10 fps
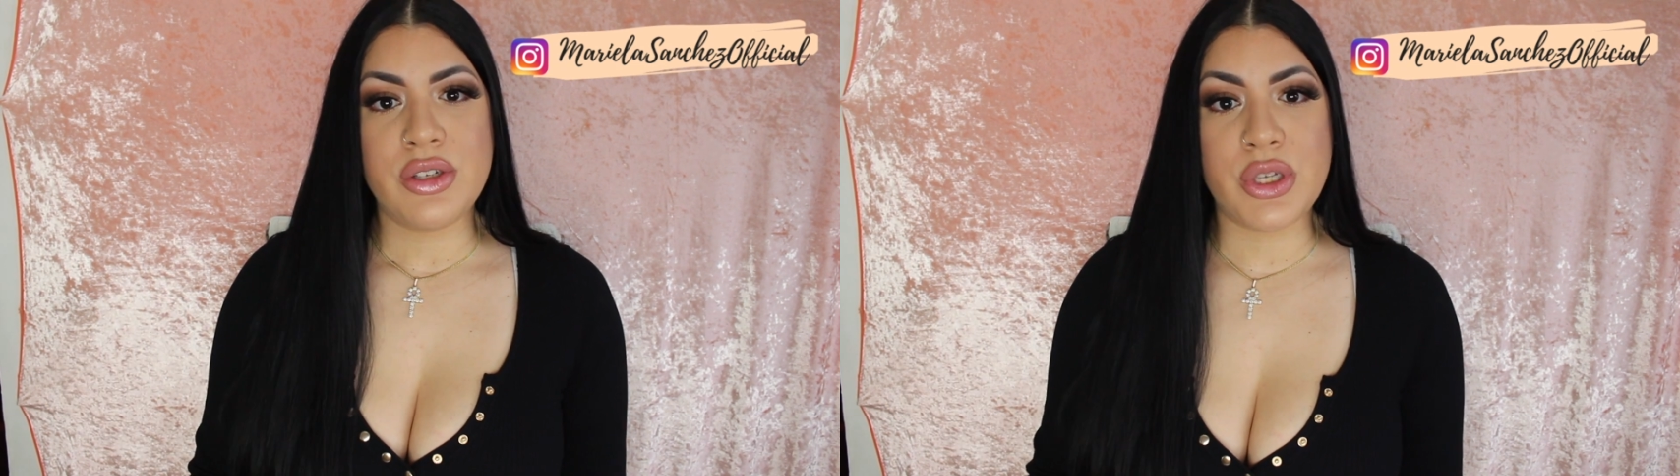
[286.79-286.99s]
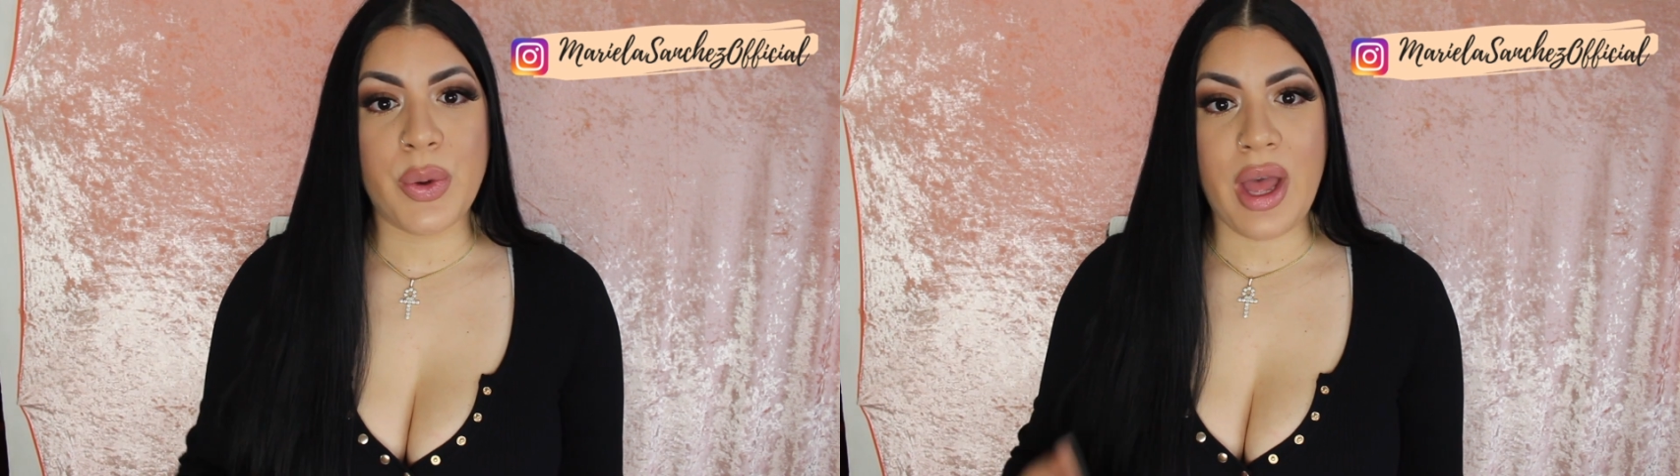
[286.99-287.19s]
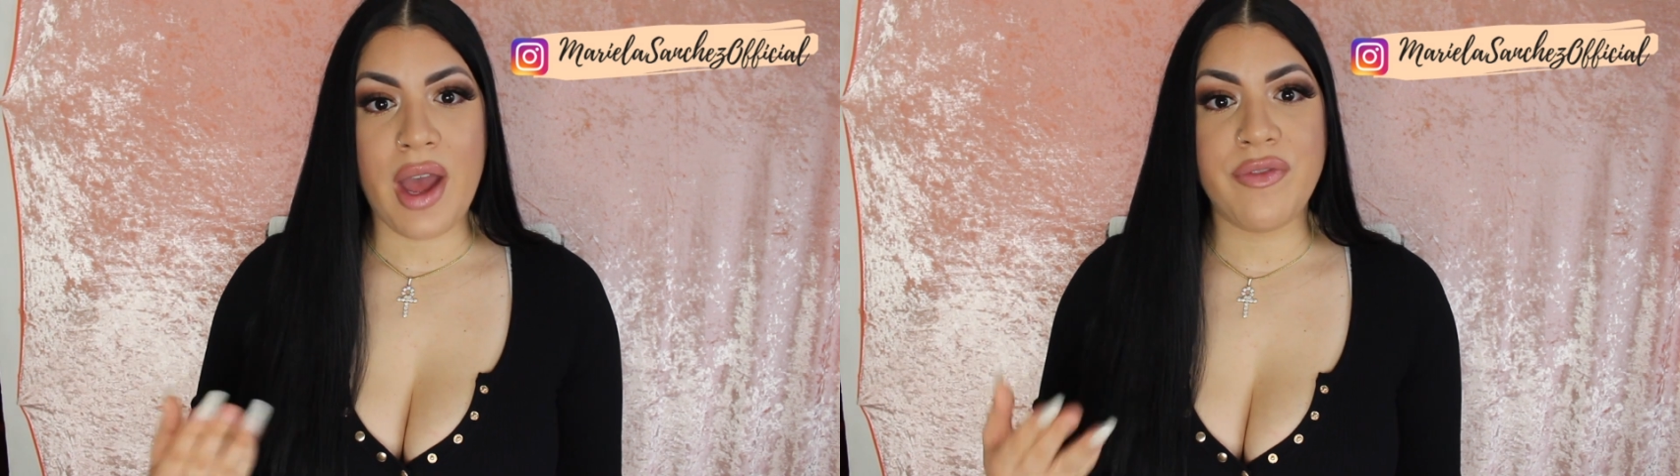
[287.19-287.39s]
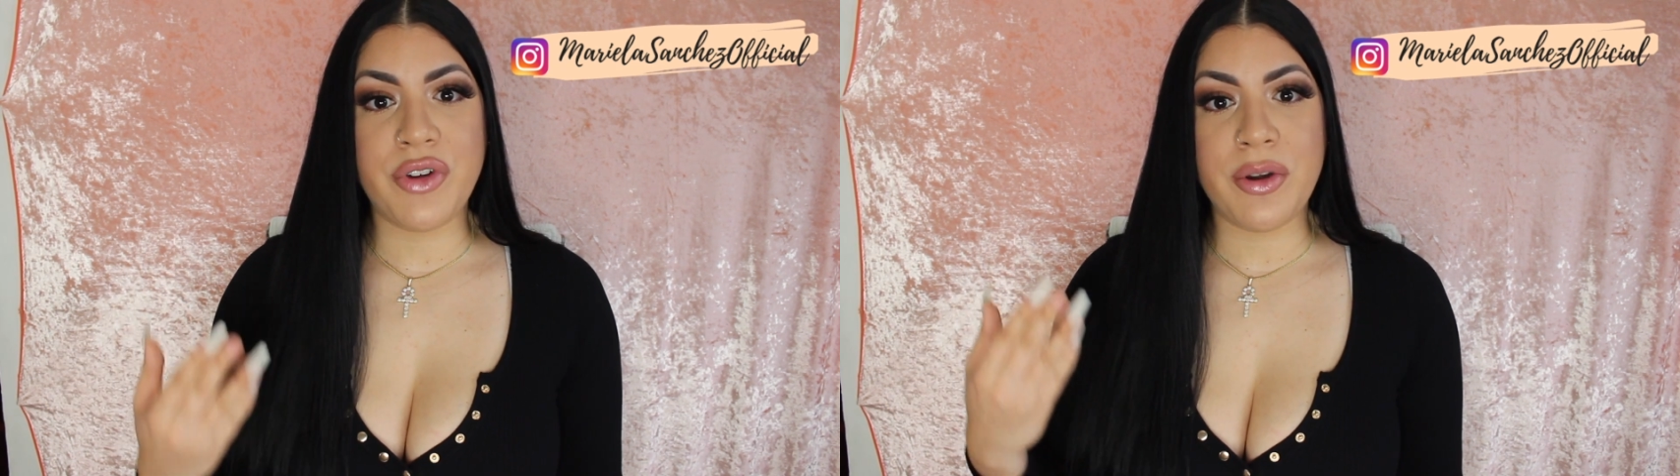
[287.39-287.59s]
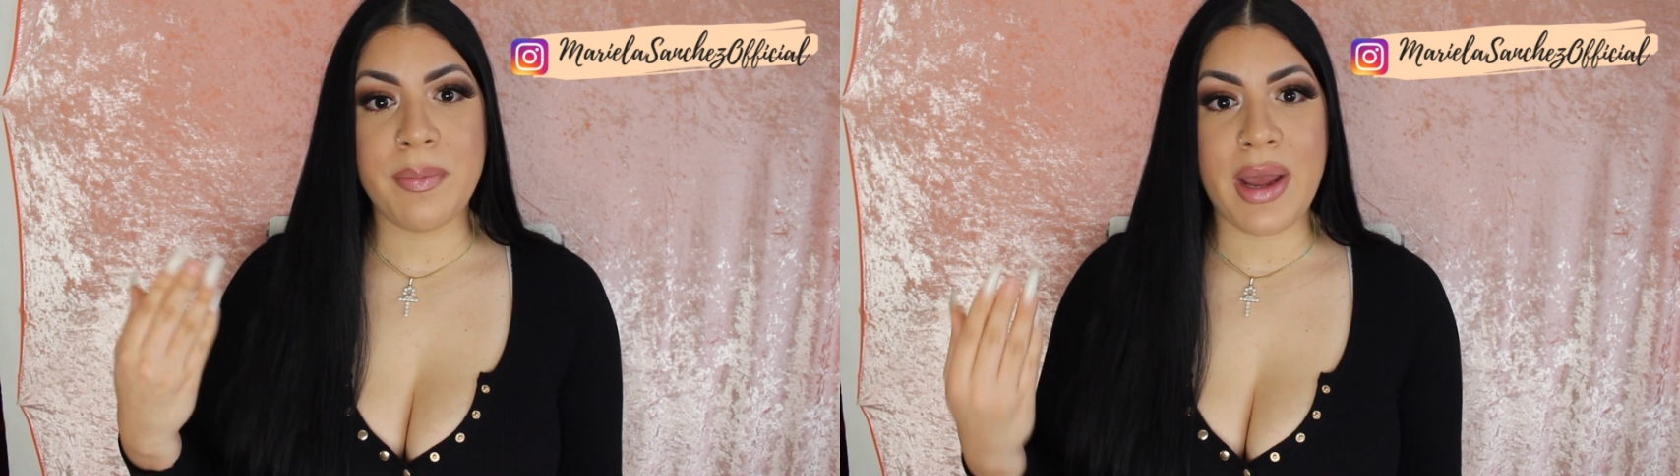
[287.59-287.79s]
So
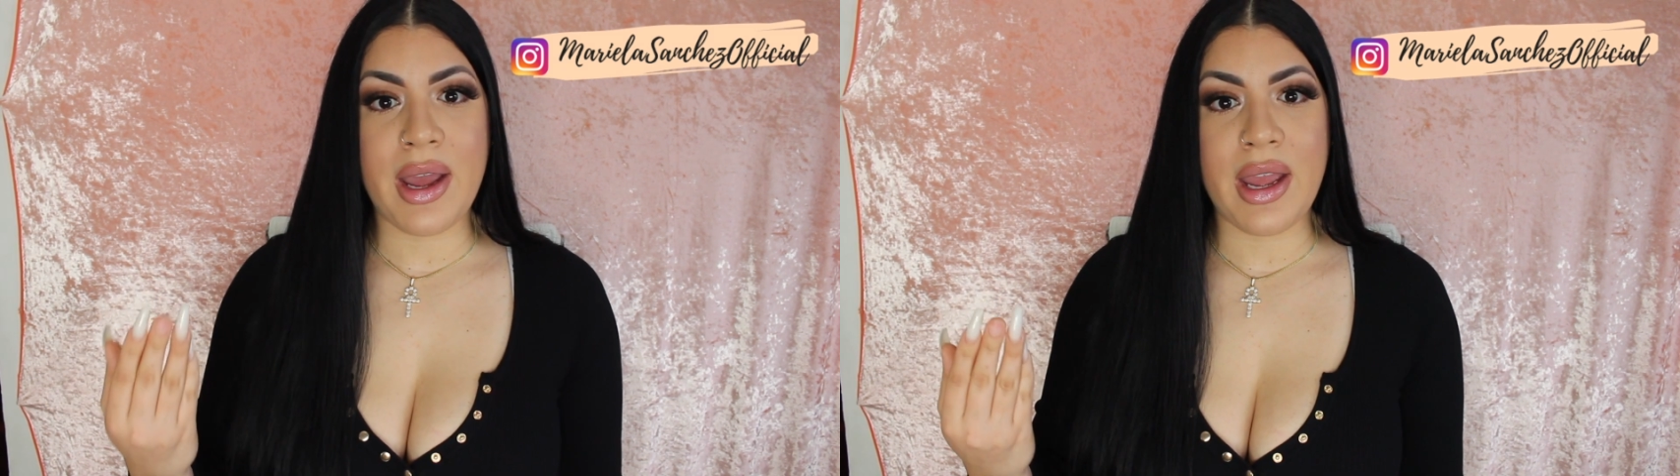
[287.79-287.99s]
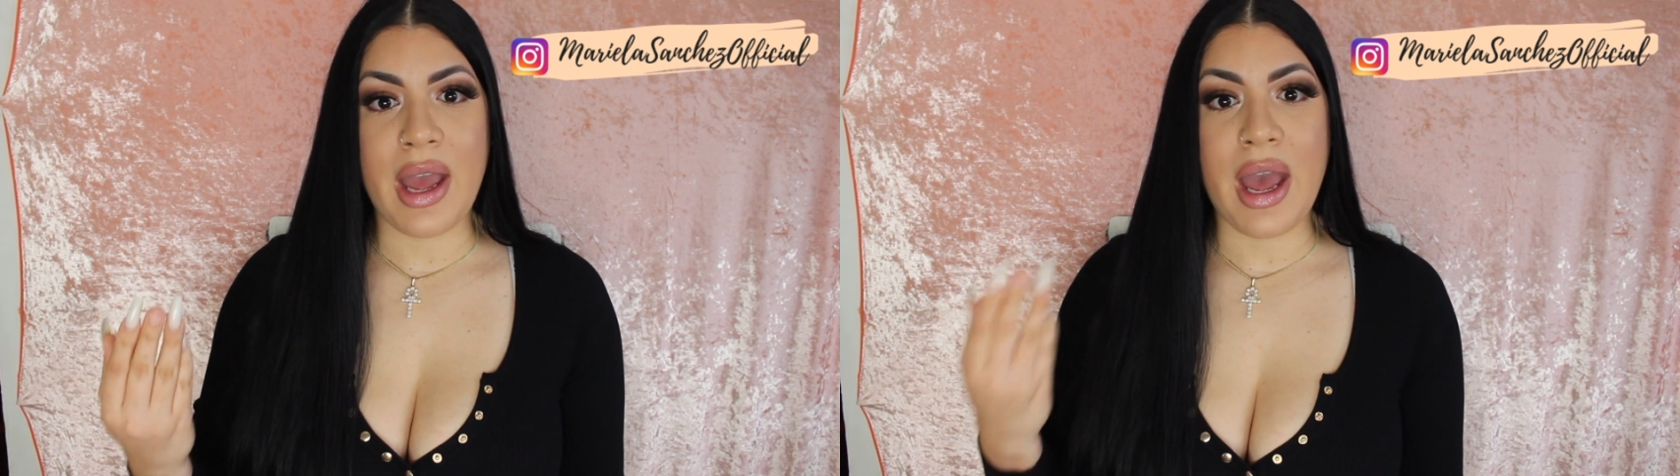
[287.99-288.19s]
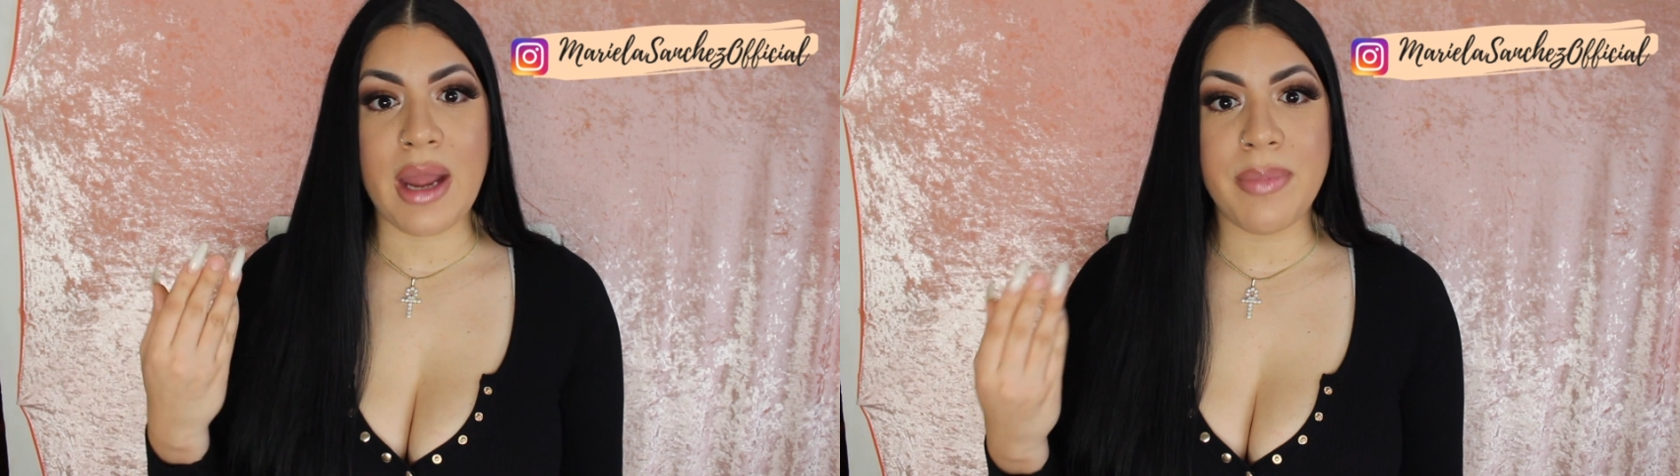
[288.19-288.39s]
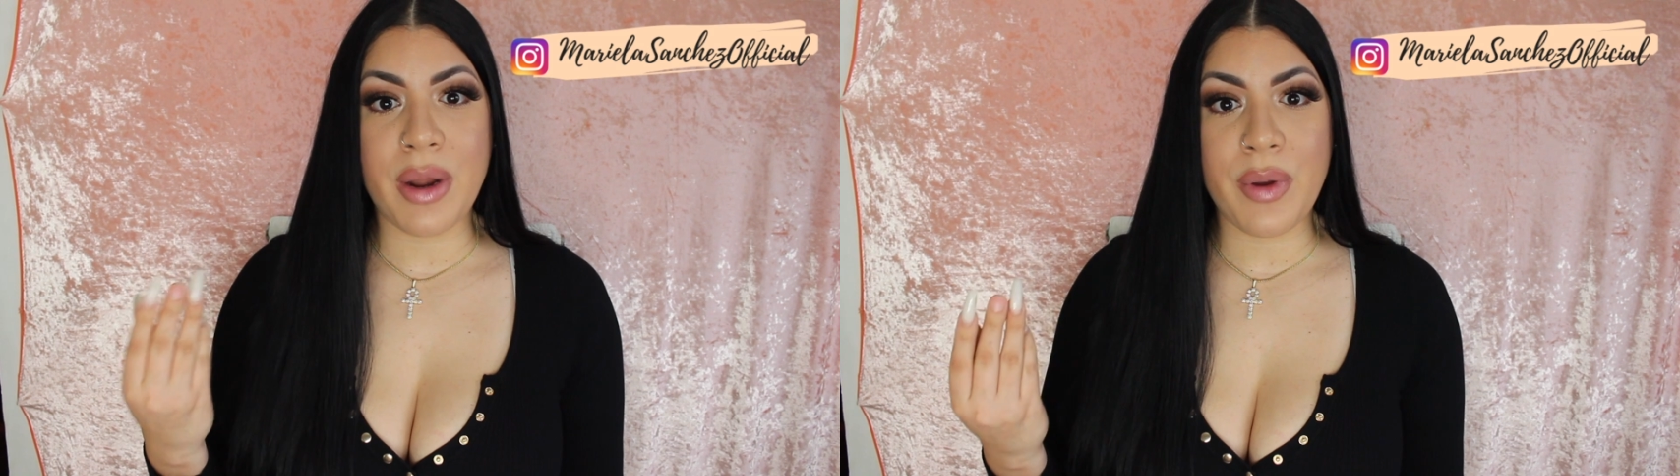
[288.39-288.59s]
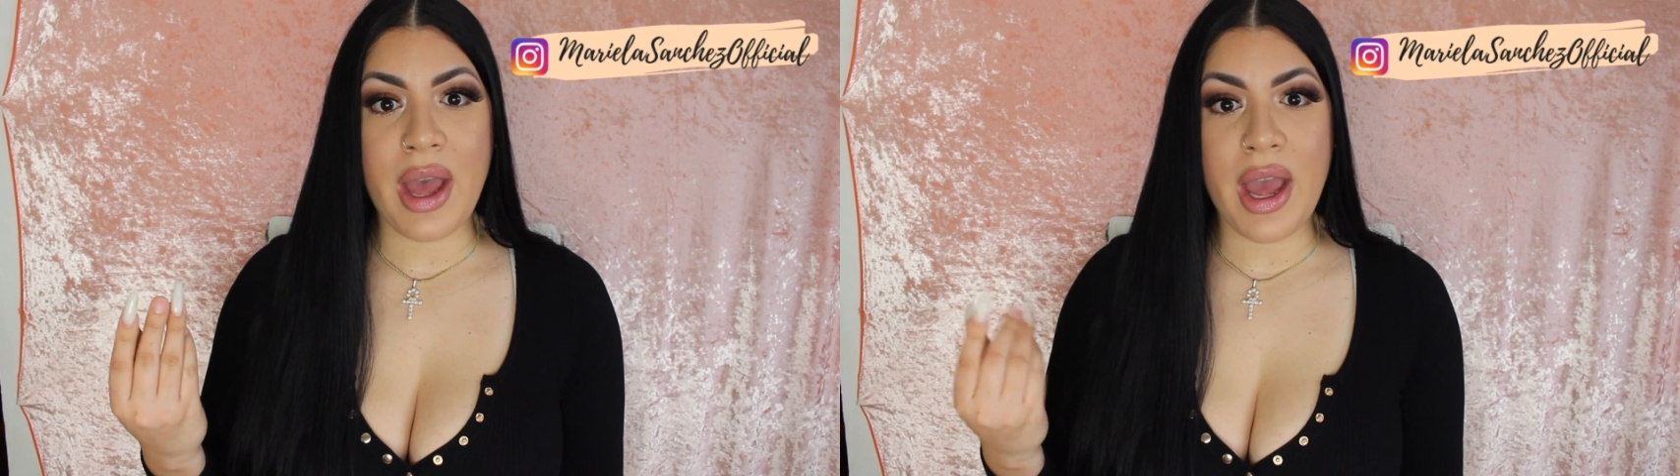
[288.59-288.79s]
after my
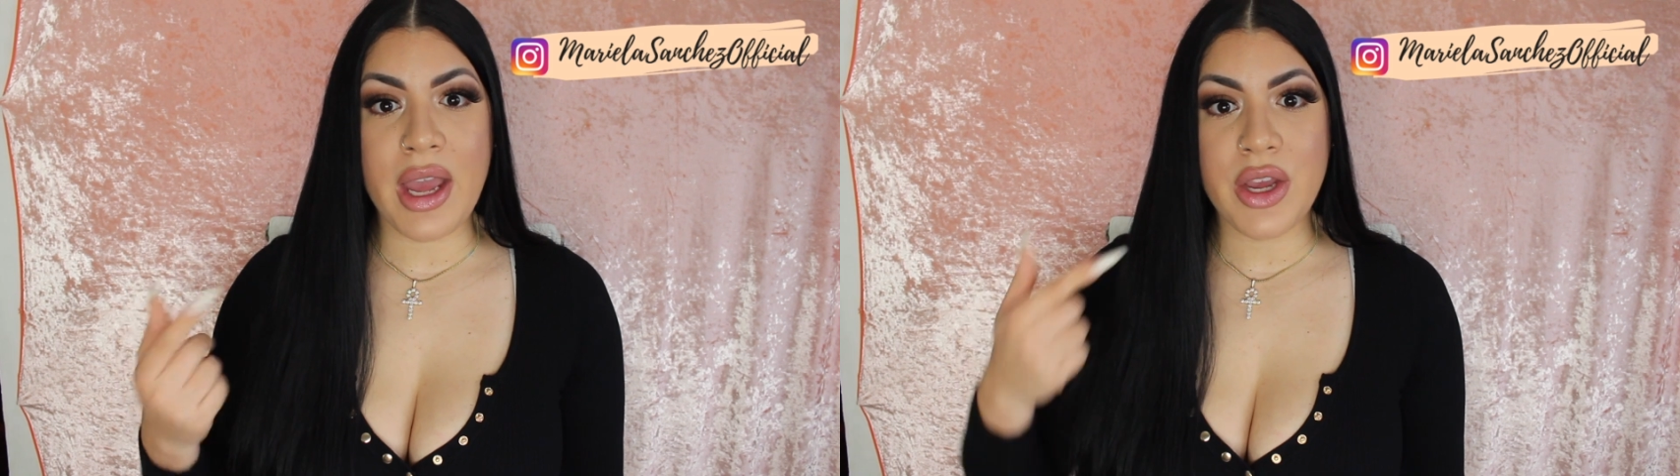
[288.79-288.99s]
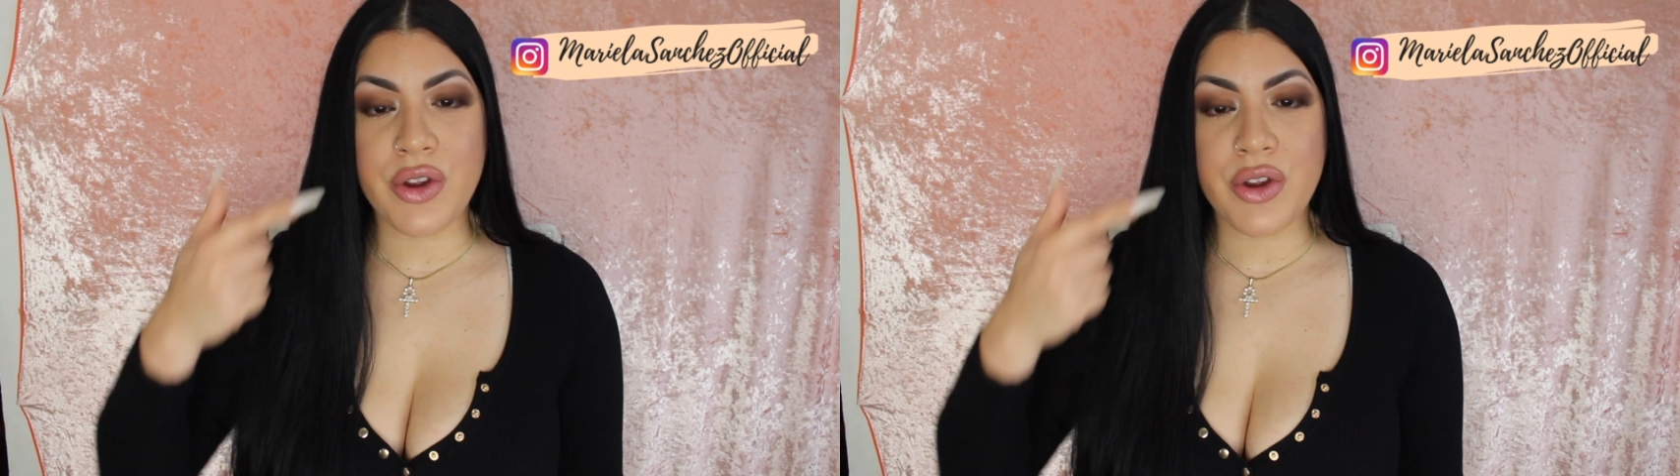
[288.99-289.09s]
eyebrow guy